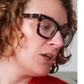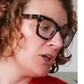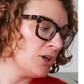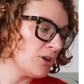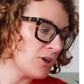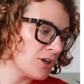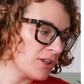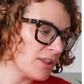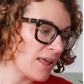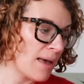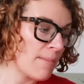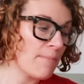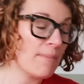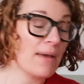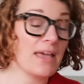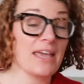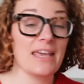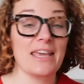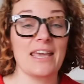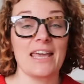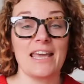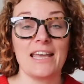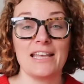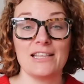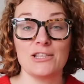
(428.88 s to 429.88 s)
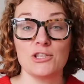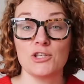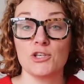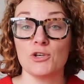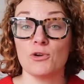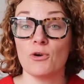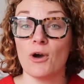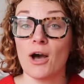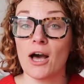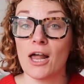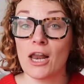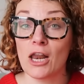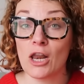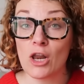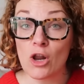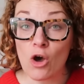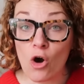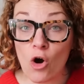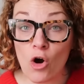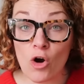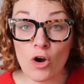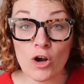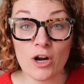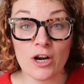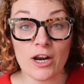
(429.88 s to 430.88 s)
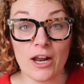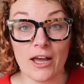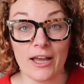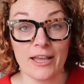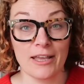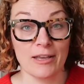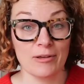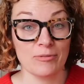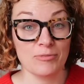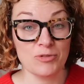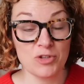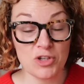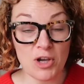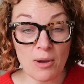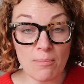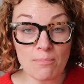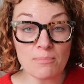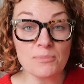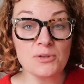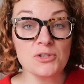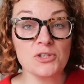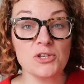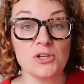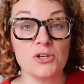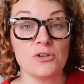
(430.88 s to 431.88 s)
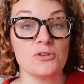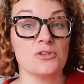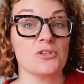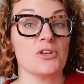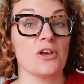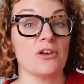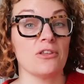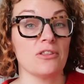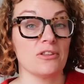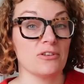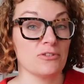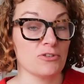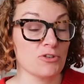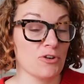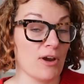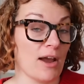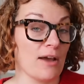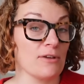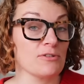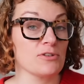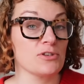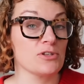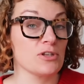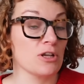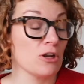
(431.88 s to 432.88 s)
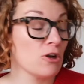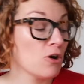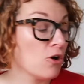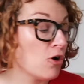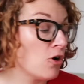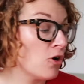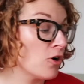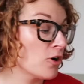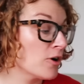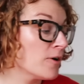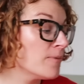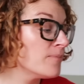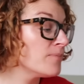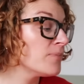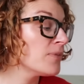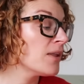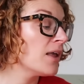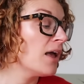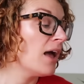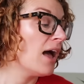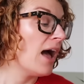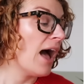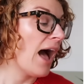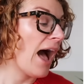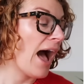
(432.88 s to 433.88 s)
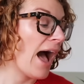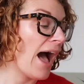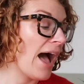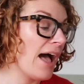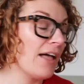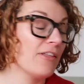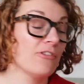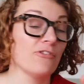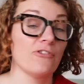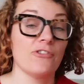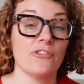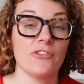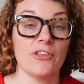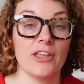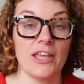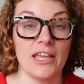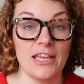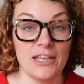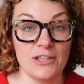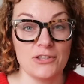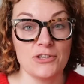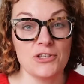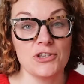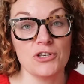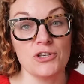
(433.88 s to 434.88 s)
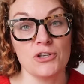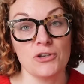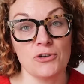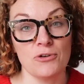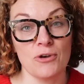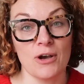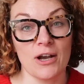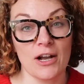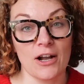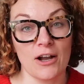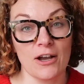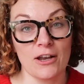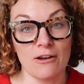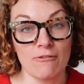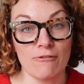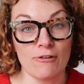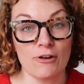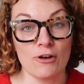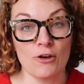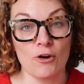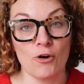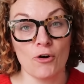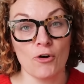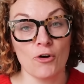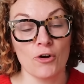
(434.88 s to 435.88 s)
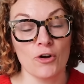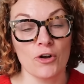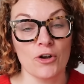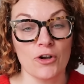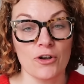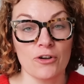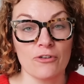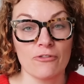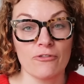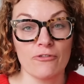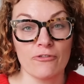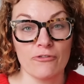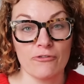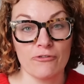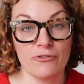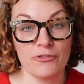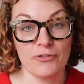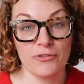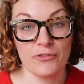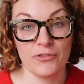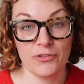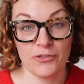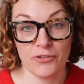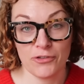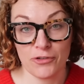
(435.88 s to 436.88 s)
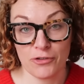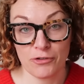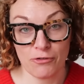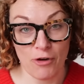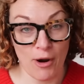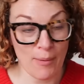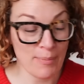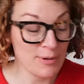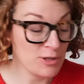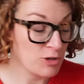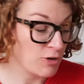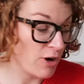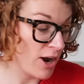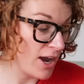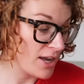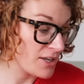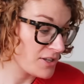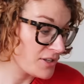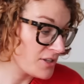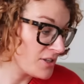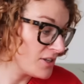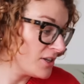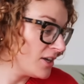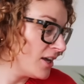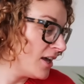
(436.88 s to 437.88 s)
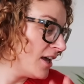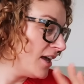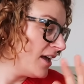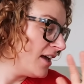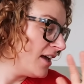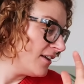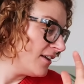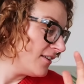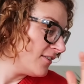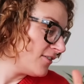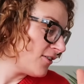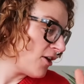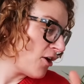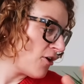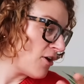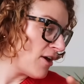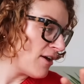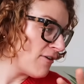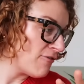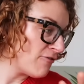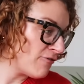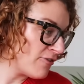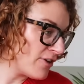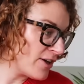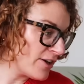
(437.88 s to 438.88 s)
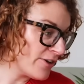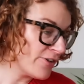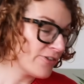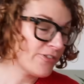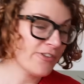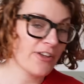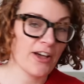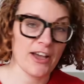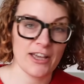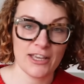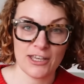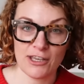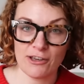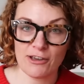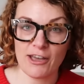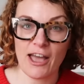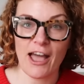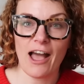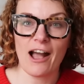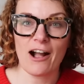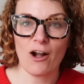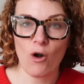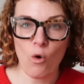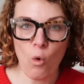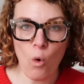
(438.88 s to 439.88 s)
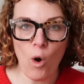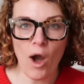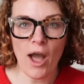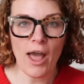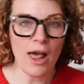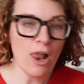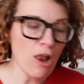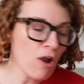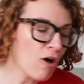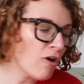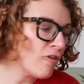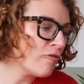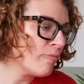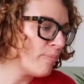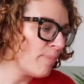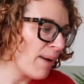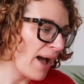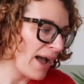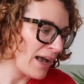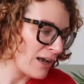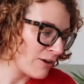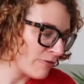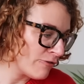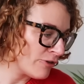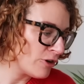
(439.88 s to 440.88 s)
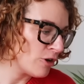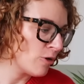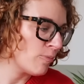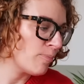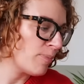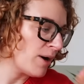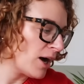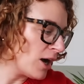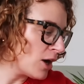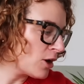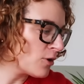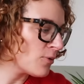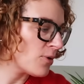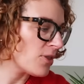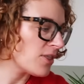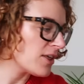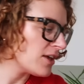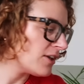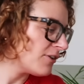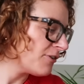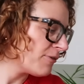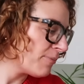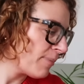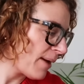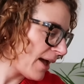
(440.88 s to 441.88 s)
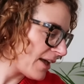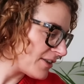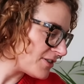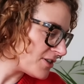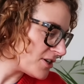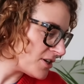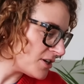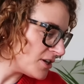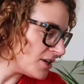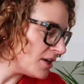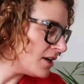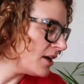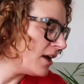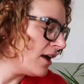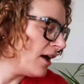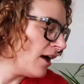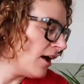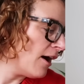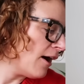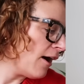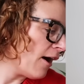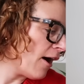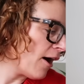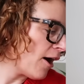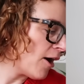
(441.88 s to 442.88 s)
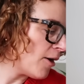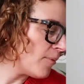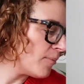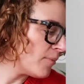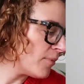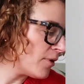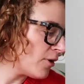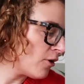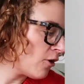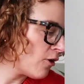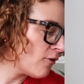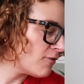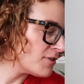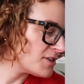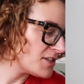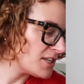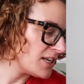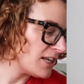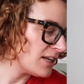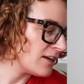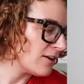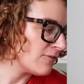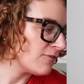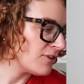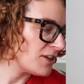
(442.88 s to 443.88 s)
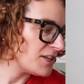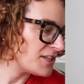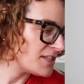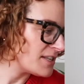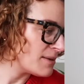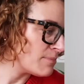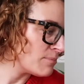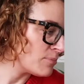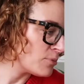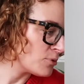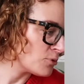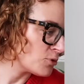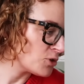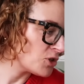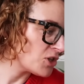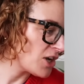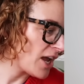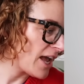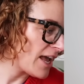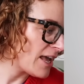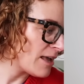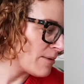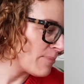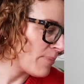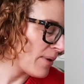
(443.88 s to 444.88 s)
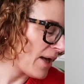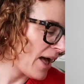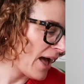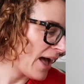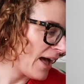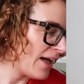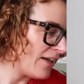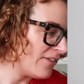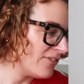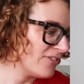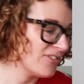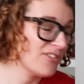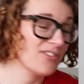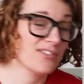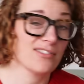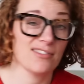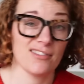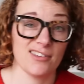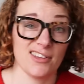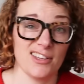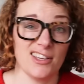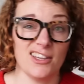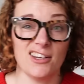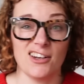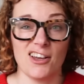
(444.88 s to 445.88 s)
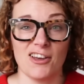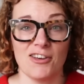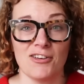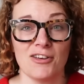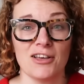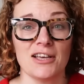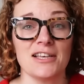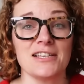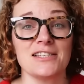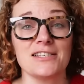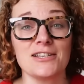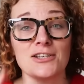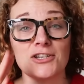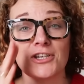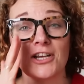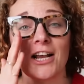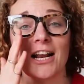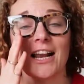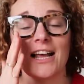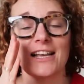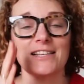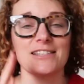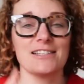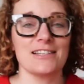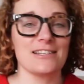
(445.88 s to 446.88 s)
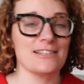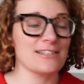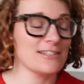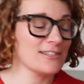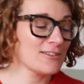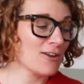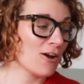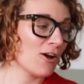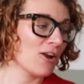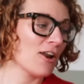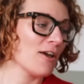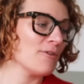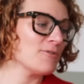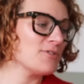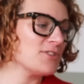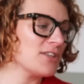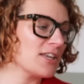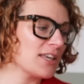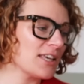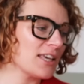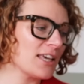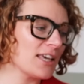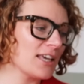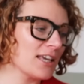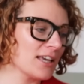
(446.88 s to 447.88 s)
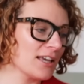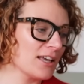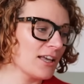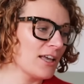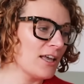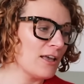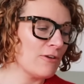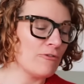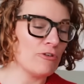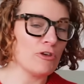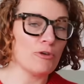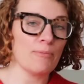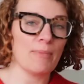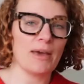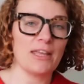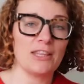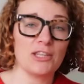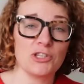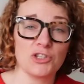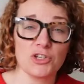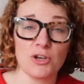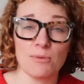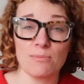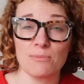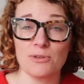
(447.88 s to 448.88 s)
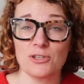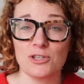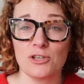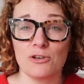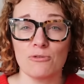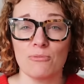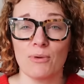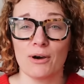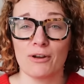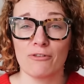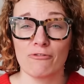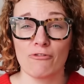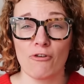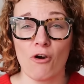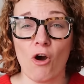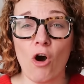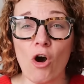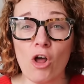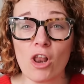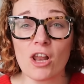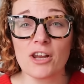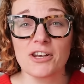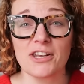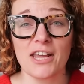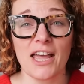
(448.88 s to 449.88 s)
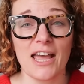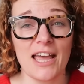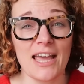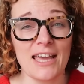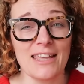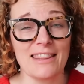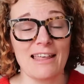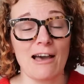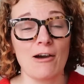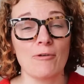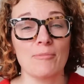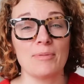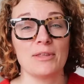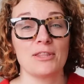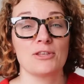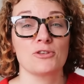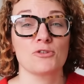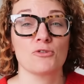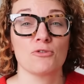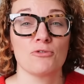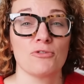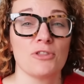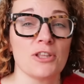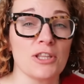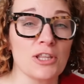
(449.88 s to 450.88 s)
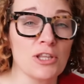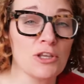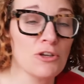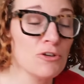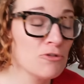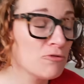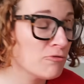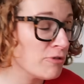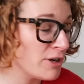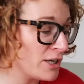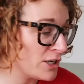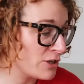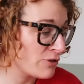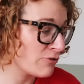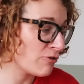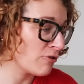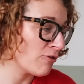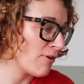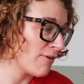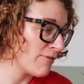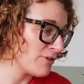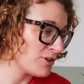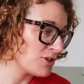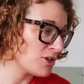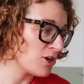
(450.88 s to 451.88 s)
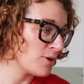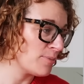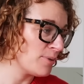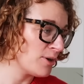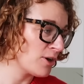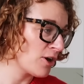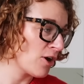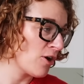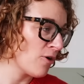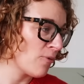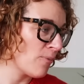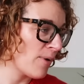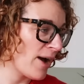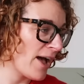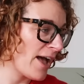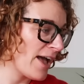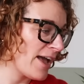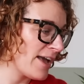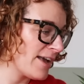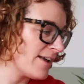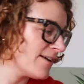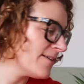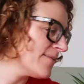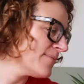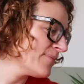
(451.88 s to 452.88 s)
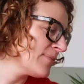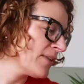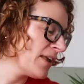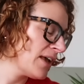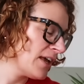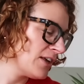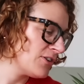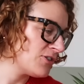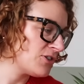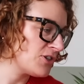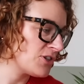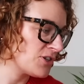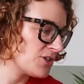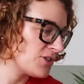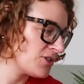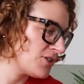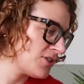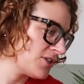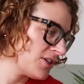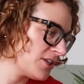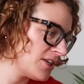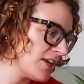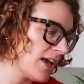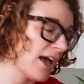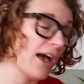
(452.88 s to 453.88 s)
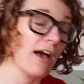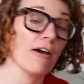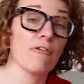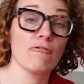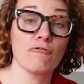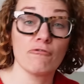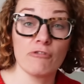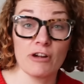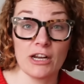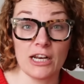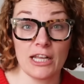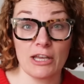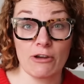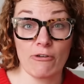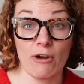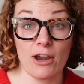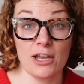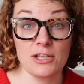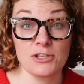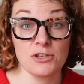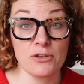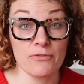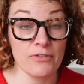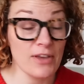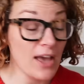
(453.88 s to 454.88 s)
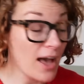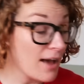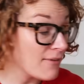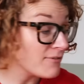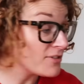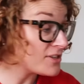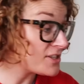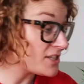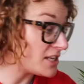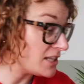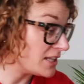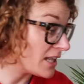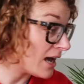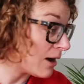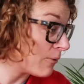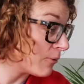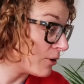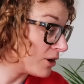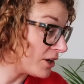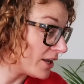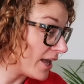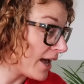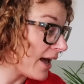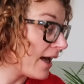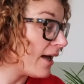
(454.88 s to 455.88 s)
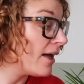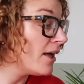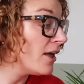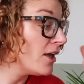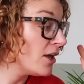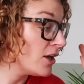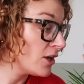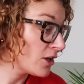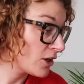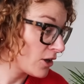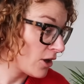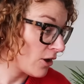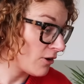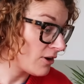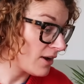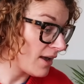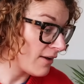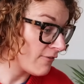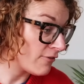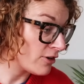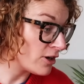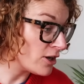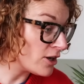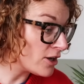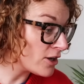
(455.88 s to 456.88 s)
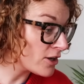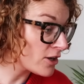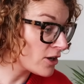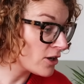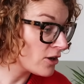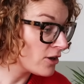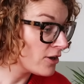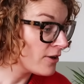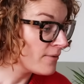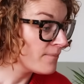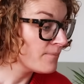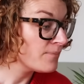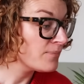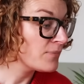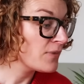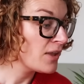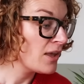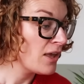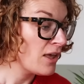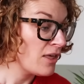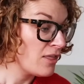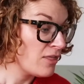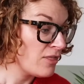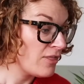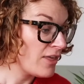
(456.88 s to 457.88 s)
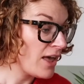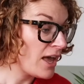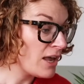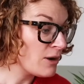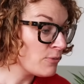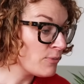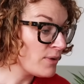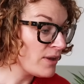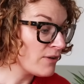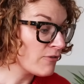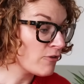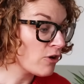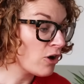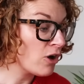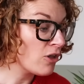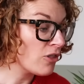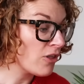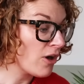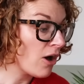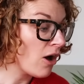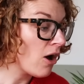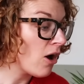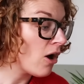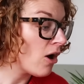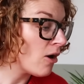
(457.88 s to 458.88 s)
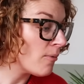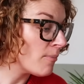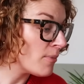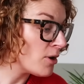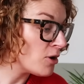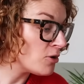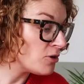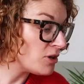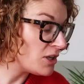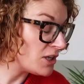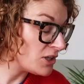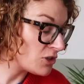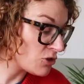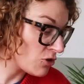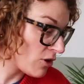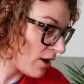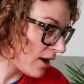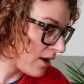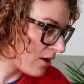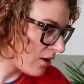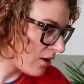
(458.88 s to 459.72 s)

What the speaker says: You can then make it into a long like jumpsuit, so the trousers are long, and into a kind of long strappy dress. So it feels like you get quite a lot of bang for your buck with this pattern. Obviously lovely simple shape, and you know, it's such a classic style. I was thinking if you made the jumpsuit one for a holiday, that would be the sort of thing that you'd reach for every time you go away. It's just, yeah, really great. So if you haven't seen that one yet, go and have a look. Then we've got the Harmony.